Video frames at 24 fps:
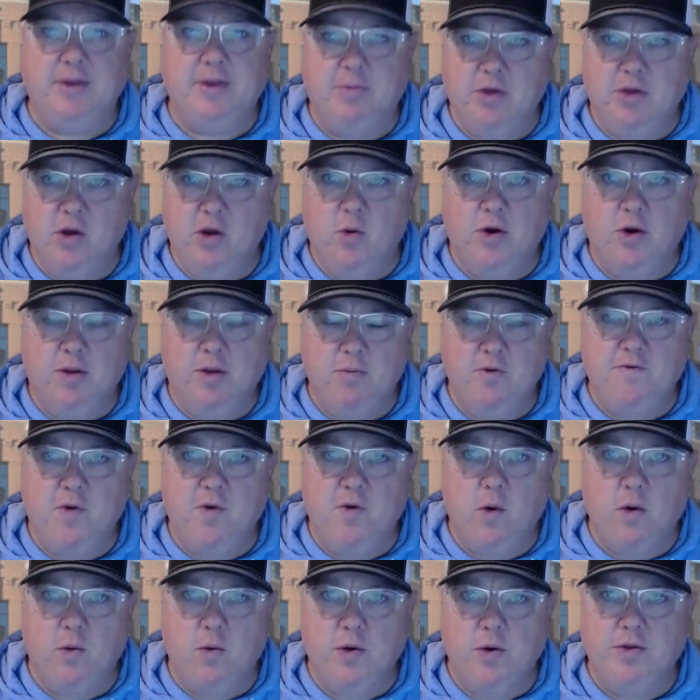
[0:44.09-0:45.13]
something you want to move
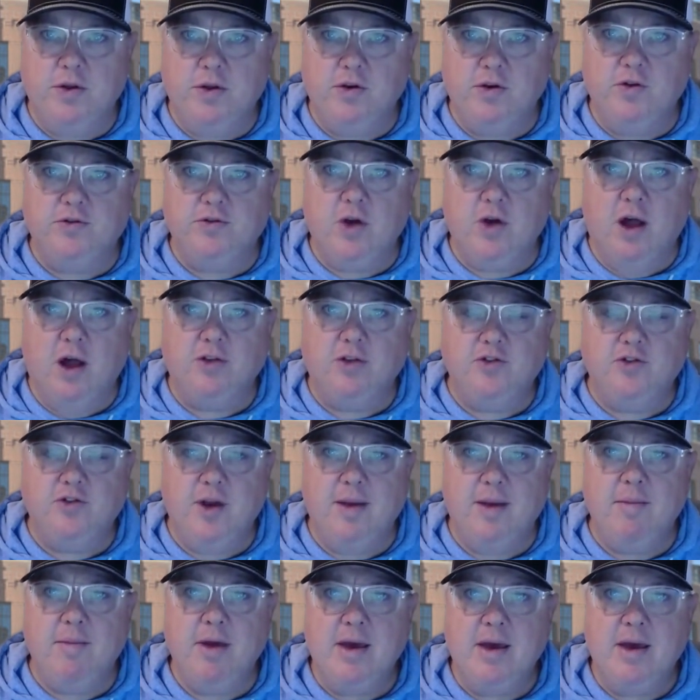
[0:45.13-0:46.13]
forward with and use OddsJam,